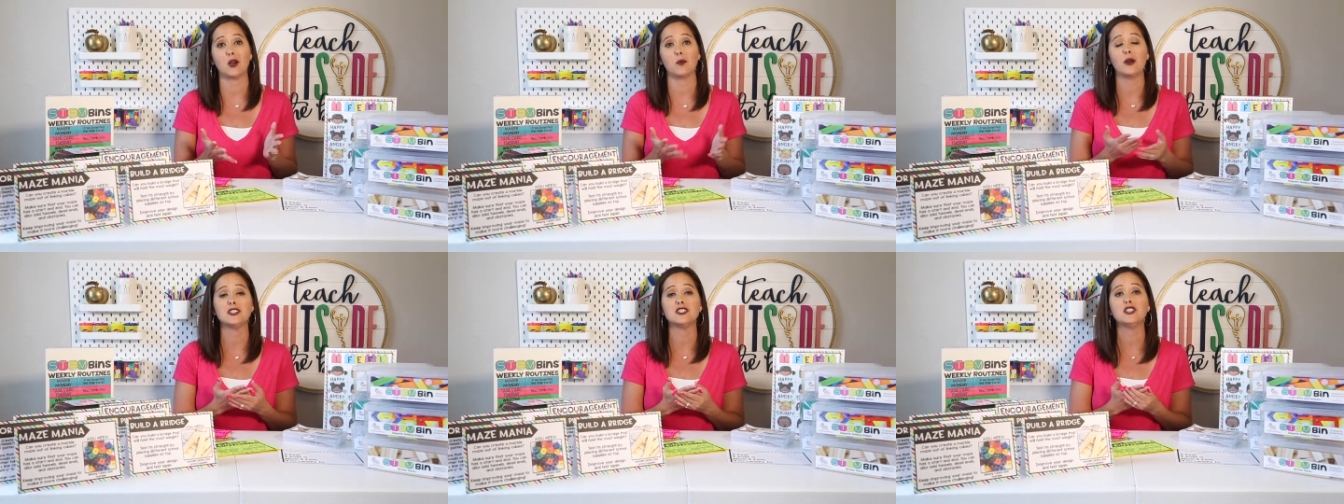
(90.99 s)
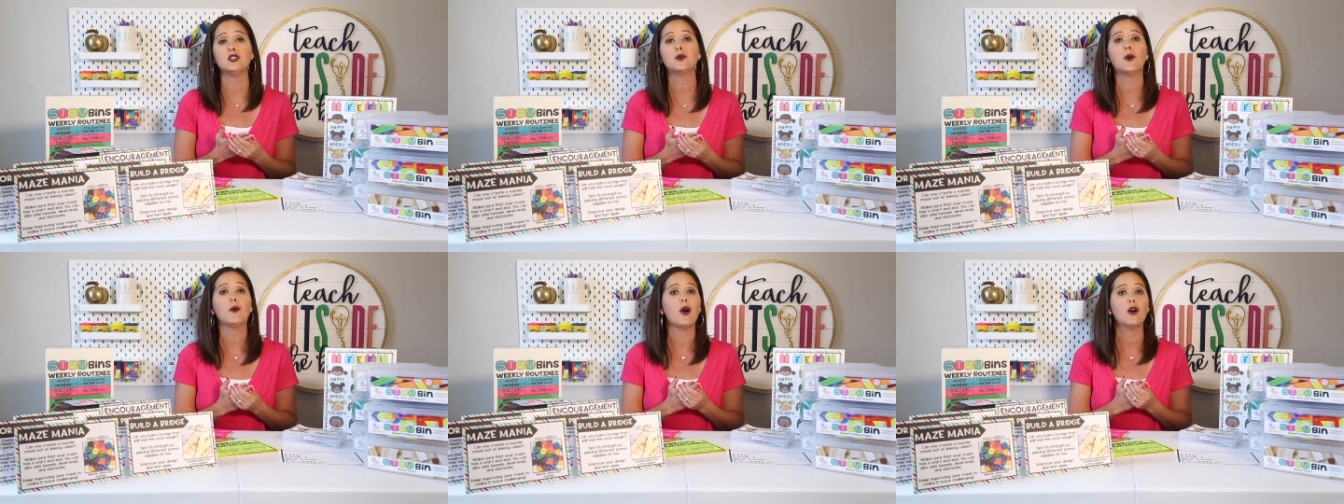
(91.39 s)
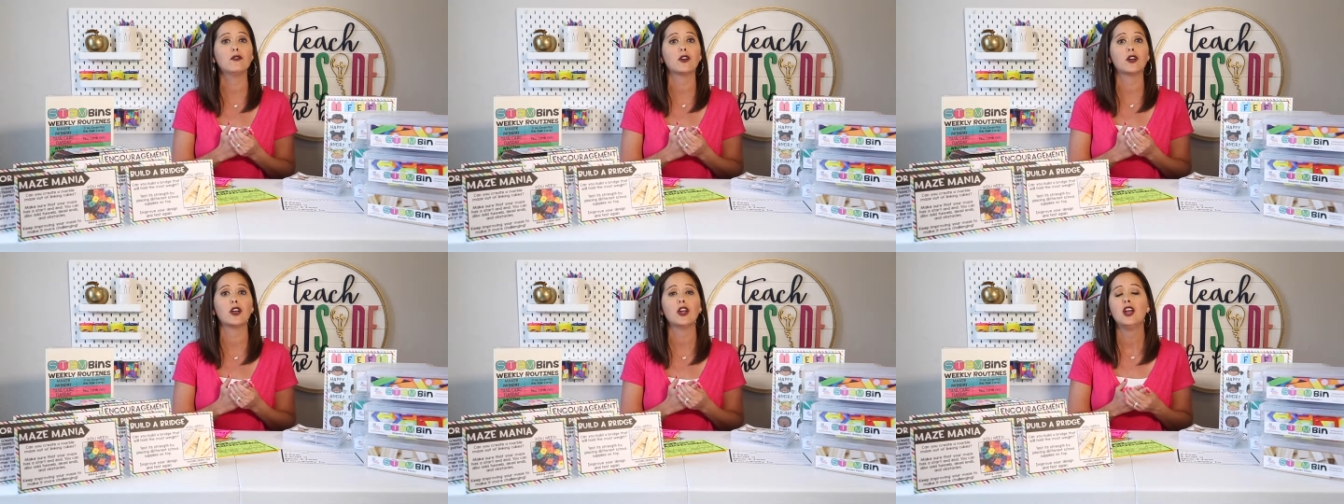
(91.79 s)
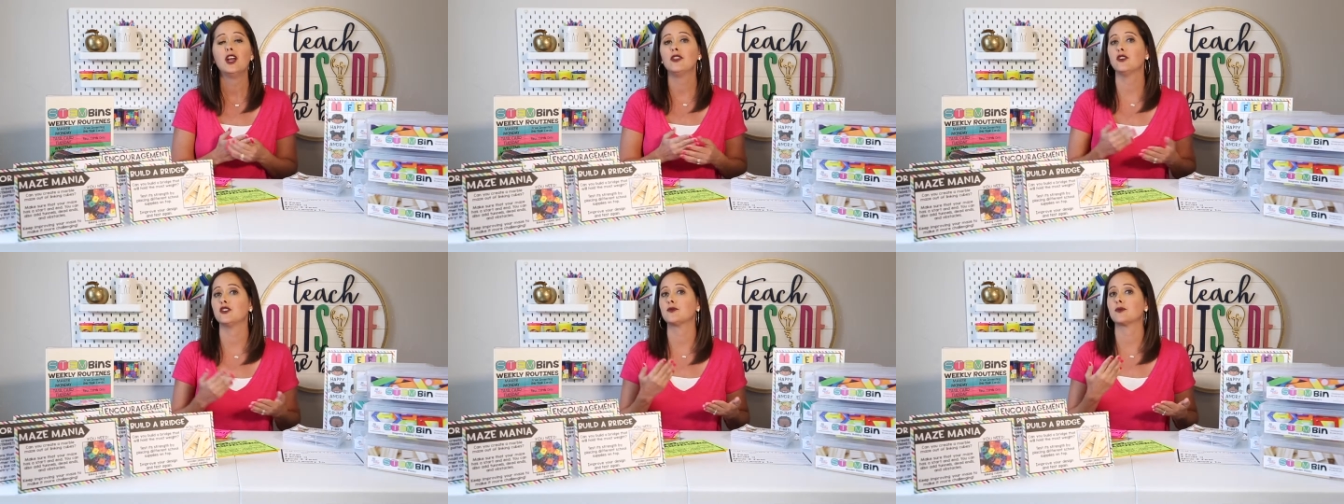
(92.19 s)
Once you go over
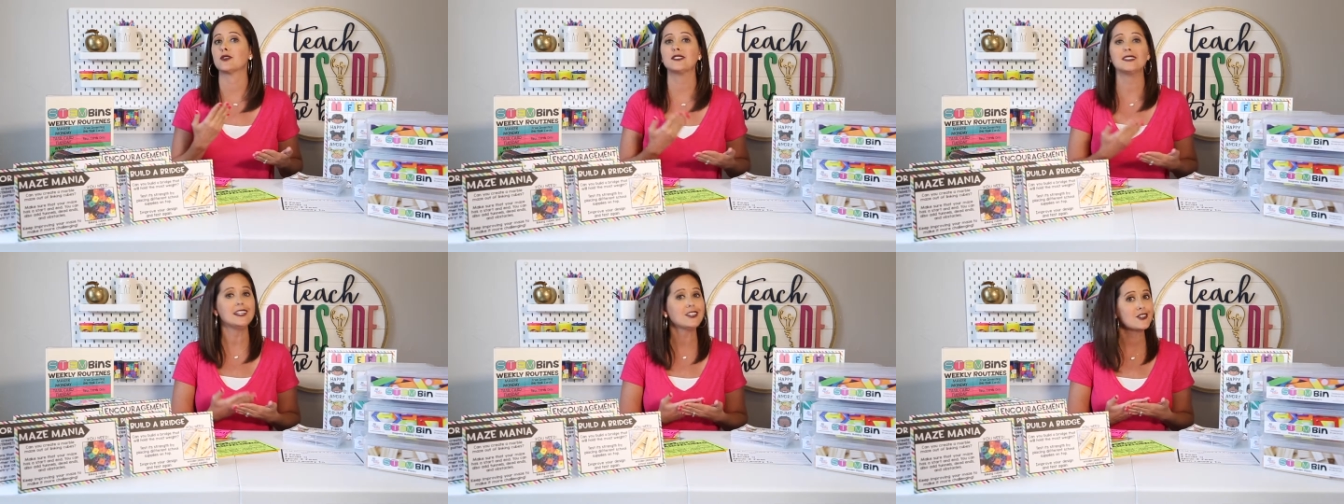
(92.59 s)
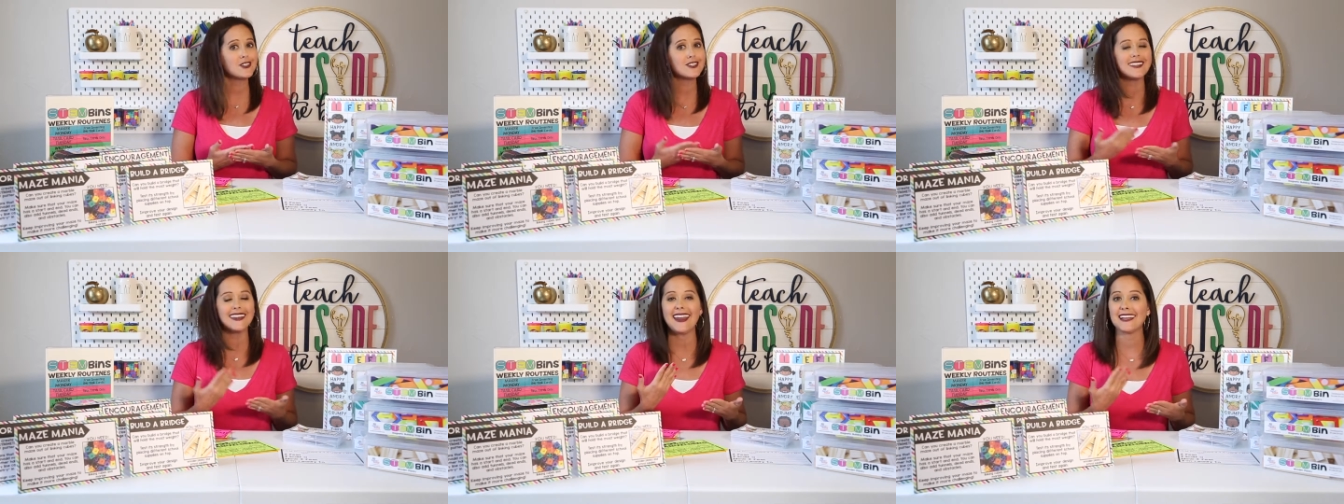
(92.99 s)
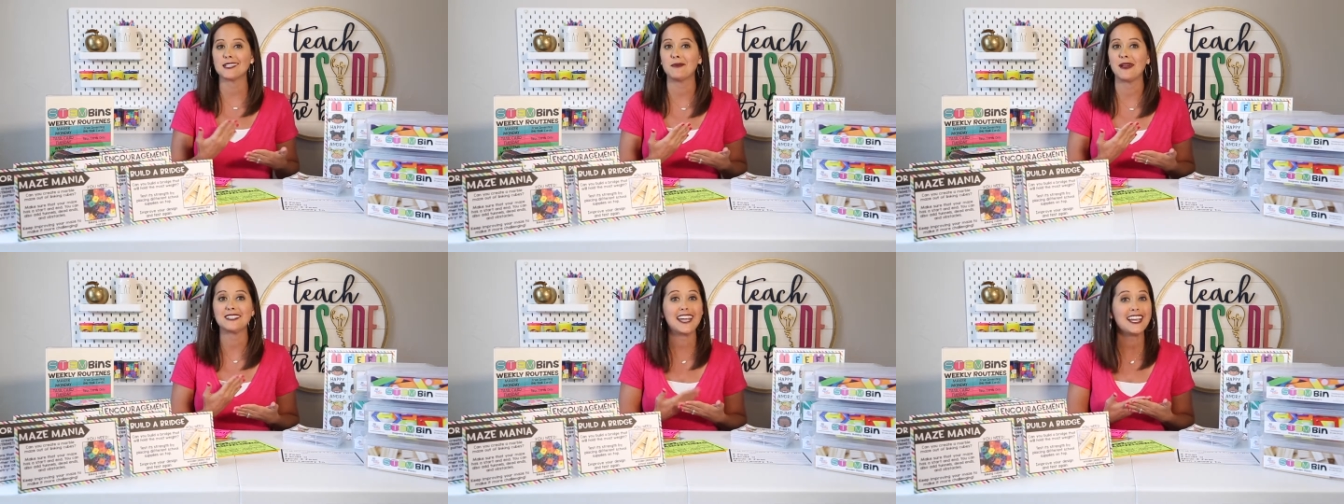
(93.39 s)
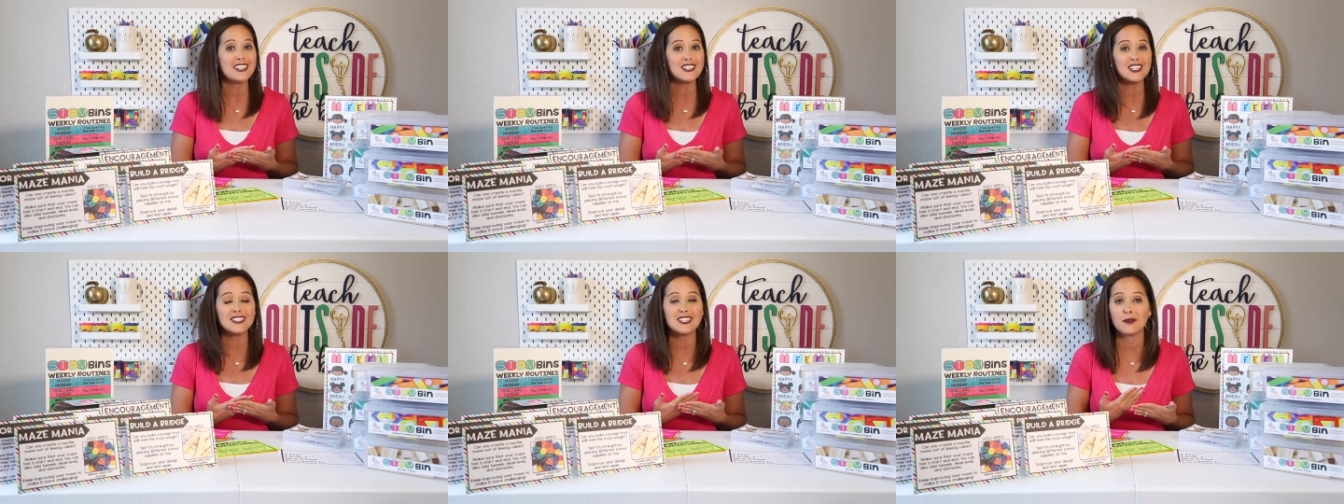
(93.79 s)
those procedures and
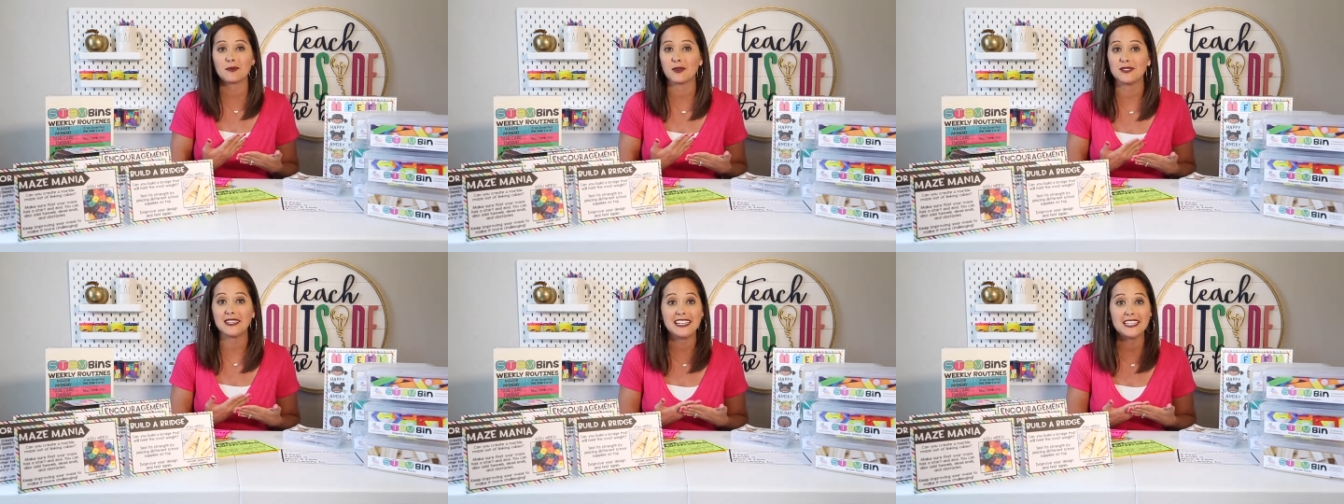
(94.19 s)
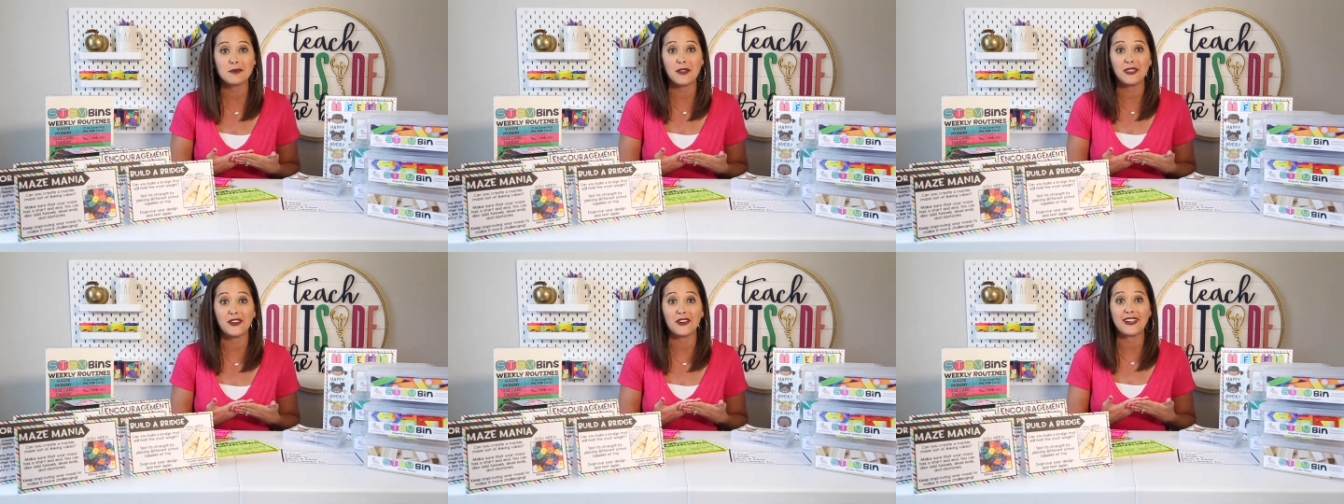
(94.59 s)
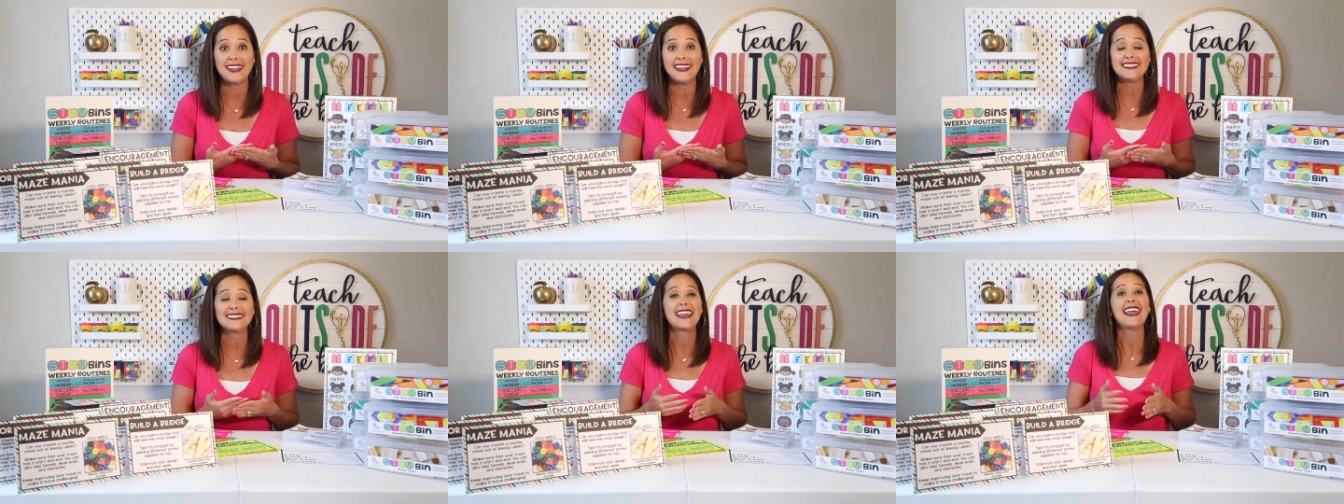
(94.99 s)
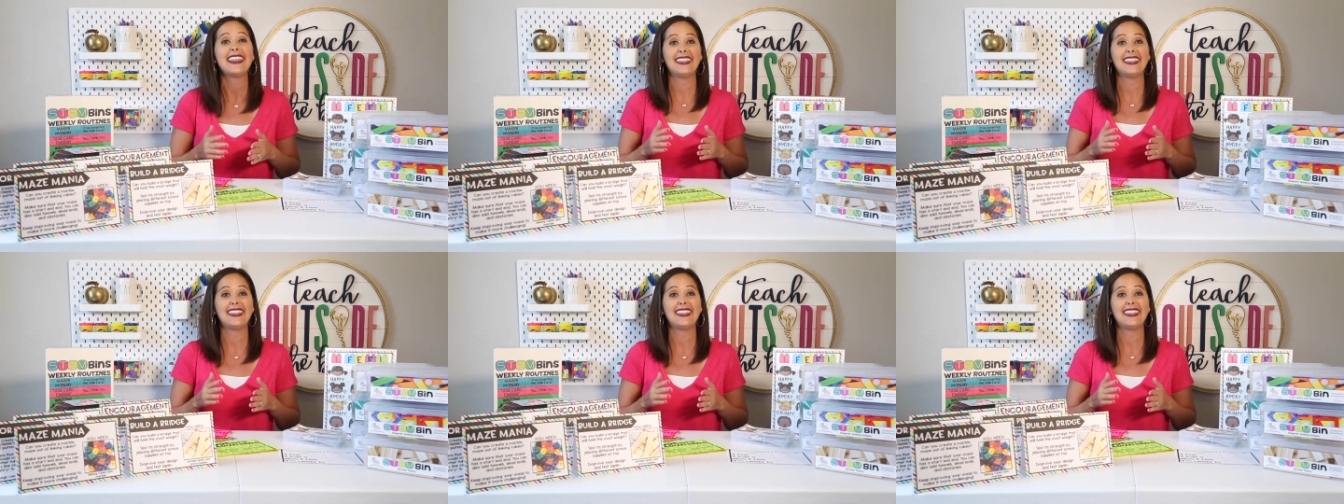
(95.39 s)
expectations and routines with your kids,